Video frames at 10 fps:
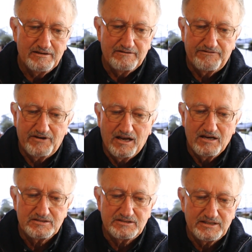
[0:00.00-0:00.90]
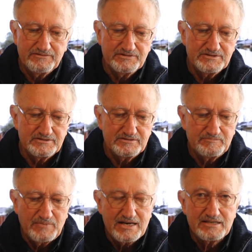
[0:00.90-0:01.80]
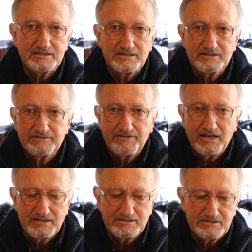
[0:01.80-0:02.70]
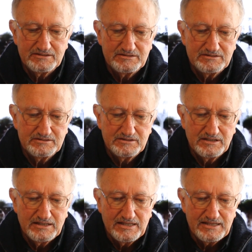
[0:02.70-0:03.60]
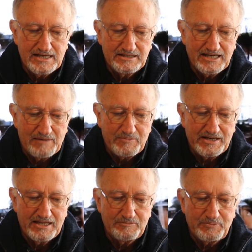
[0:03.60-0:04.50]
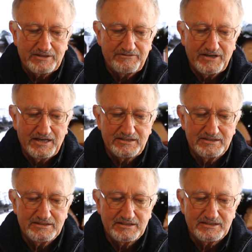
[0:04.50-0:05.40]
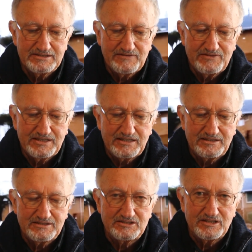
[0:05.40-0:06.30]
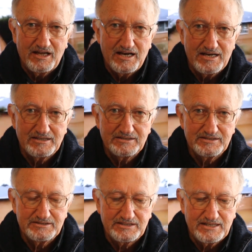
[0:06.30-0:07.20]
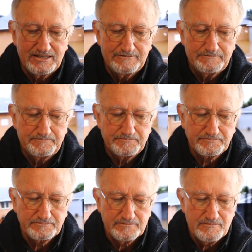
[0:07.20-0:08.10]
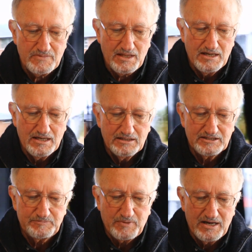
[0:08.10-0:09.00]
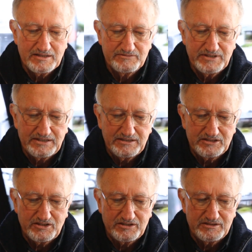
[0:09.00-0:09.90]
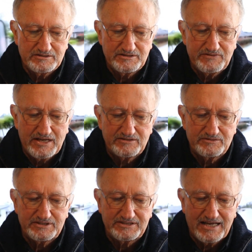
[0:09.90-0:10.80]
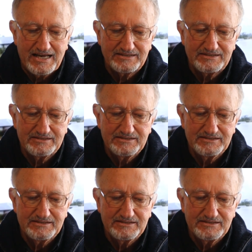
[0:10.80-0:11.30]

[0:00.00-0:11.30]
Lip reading: followed several major floods. Then came another big flood on the 17th of July this year. Despite the regular occurrence of natural disasters,